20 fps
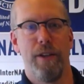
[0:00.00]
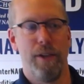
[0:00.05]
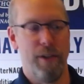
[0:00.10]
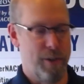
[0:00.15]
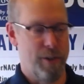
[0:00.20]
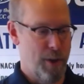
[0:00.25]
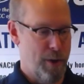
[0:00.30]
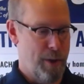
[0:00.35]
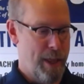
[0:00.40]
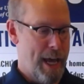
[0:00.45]

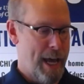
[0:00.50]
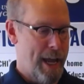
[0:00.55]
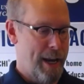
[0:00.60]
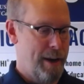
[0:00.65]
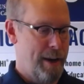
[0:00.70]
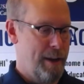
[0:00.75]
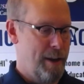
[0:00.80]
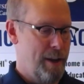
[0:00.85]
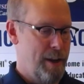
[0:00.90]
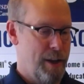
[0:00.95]
so
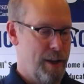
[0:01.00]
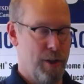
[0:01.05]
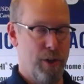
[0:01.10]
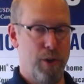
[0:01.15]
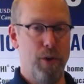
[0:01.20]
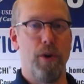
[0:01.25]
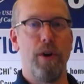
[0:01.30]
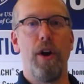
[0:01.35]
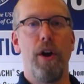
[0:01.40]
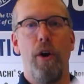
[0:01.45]
that
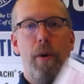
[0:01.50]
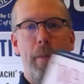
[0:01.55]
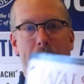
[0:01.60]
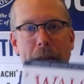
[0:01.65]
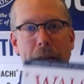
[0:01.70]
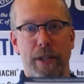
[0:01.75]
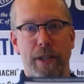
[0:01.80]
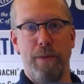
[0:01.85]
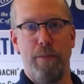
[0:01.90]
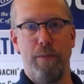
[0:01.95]
your home
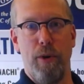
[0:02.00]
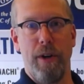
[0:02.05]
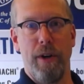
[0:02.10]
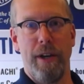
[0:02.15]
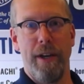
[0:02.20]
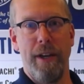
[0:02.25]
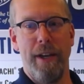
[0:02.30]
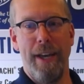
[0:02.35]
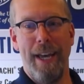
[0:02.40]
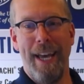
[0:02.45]
maintenance
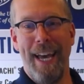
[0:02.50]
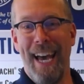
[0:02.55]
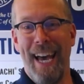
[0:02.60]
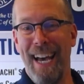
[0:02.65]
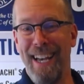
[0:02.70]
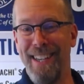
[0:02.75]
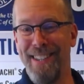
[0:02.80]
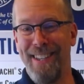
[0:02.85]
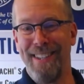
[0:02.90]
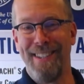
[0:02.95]
book
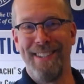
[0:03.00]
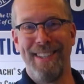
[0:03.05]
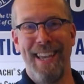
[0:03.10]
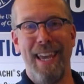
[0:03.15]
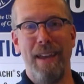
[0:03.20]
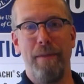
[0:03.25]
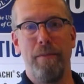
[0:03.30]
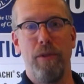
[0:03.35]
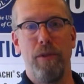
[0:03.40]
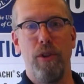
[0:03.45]
has the
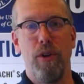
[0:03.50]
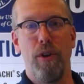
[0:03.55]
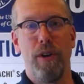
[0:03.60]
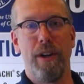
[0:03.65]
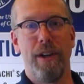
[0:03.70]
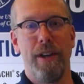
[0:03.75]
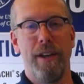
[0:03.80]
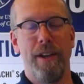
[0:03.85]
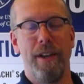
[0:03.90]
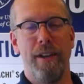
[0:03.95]
same
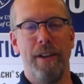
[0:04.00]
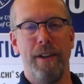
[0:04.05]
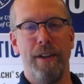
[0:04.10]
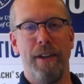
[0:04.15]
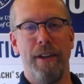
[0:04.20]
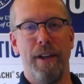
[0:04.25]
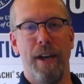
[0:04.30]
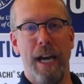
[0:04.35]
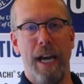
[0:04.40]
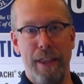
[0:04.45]
look
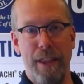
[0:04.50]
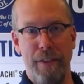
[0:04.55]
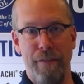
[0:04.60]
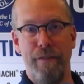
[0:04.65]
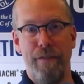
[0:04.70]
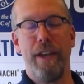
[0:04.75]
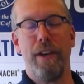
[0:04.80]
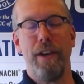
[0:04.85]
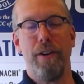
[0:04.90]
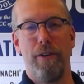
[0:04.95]
and
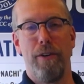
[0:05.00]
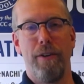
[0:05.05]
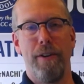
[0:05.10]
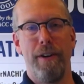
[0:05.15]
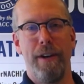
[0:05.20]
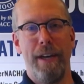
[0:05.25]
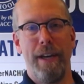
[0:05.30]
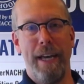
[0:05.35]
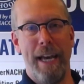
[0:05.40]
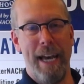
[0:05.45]
feel
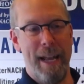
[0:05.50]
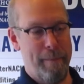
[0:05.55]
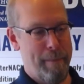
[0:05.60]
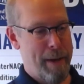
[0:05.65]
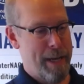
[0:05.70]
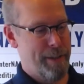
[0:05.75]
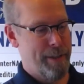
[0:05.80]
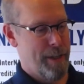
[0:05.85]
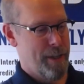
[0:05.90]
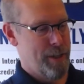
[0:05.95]
and
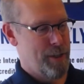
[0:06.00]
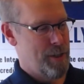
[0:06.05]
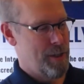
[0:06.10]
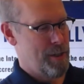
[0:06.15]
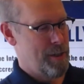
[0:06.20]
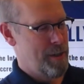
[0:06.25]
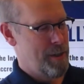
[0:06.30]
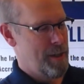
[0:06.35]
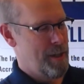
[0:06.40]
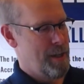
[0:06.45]

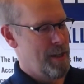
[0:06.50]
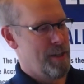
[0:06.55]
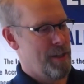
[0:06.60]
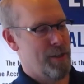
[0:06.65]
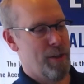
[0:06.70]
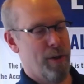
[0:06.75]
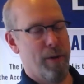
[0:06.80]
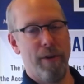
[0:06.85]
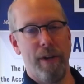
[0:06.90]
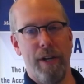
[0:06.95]
message.
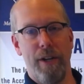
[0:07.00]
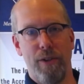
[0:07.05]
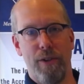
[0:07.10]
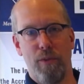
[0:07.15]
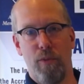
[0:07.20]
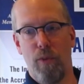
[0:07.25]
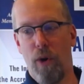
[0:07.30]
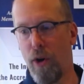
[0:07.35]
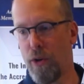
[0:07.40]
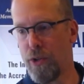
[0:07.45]
So here's
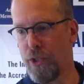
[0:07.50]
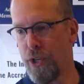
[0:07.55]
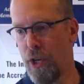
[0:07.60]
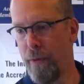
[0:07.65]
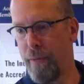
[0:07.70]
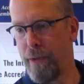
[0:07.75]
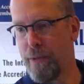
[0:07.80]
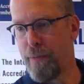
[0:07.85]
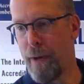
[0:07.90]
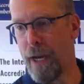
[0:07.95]
Walsh
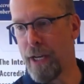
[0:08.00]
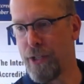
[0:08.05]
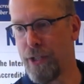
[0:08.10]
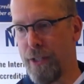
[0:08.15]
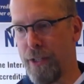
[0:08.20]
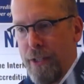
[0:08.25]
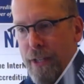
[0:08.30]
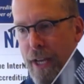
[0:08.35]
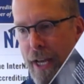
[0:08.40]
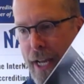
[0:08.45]
Home
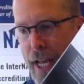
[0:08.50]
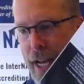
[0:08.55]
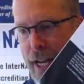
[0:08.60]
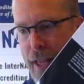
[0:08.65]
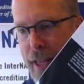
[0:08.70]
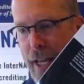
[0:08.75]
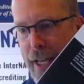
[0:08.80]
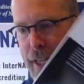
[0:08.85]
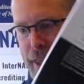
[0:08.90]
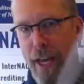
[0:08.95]
Inspections. I kind
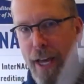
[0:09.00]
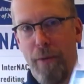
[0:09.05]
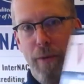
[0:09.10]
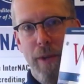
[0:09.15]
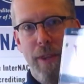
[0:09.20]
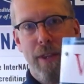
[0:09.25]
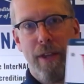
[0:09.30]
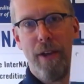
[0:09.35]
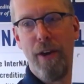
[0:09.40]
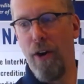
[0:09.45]
of like that
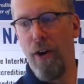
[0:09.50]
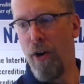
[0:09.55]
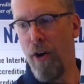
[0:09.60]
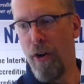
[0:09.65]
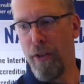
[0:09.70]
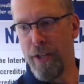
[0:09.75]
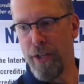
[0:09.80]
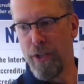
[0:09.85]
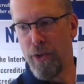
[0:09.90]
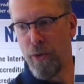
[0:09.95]
with
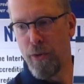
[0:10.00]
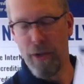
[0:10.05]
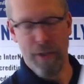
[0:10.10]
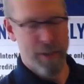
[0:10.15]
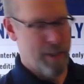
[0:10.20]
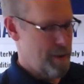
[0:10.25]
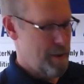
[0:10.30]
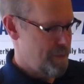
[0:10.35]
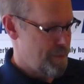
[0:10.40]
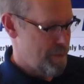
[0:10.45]
all the
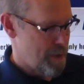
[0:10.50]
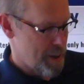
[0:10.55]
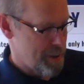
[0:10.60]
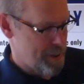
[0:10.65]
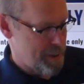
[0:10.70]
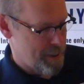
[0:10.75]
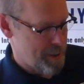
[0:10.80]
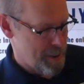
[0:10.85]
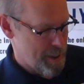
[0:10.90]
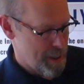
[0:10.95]
doors in the
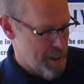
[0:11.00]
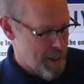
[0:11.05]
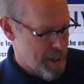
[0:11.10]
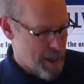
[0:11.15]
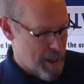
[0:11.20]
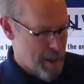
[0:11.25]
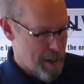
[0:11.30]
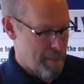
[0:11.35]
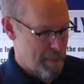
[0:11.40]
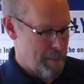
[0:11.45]
front.
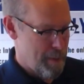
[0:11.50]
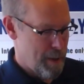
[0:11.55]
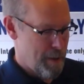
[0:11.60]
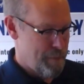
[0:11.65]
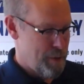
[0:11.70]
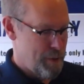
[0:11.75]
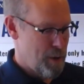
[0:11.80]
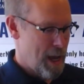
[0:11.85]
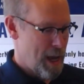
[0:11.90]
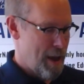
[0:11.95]
Um,
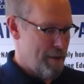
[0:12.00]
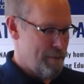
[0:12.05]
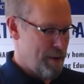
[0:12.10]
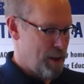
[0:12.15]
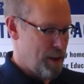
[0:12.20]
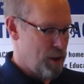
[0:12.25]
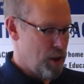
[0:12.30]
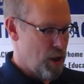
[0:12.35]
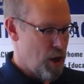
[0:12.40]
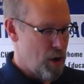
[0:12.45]
if you have a
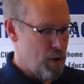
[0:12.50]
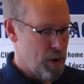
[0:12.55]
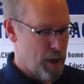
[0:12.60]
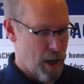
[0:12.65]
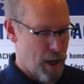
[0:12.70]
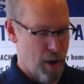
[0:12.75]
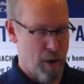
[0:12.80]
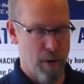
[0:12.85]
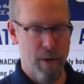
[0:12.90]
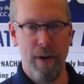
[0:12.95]

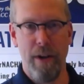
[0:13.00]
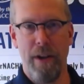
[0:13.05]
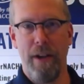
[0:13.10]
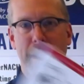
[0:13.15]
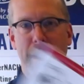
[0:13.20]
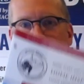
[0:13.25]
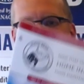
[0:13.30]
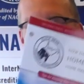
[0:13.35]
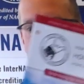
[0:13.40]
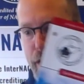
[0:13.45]
logo,
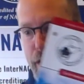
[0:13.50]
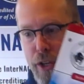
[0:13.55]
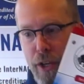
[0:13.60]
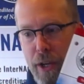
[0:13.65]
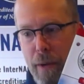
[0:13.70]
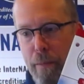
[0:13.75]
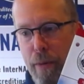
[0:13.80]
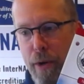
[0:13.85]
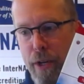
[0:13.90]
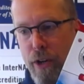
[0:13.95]
uh, you
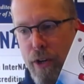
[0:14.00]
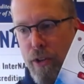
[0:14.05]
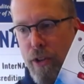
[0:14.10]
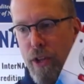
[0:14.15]
can put your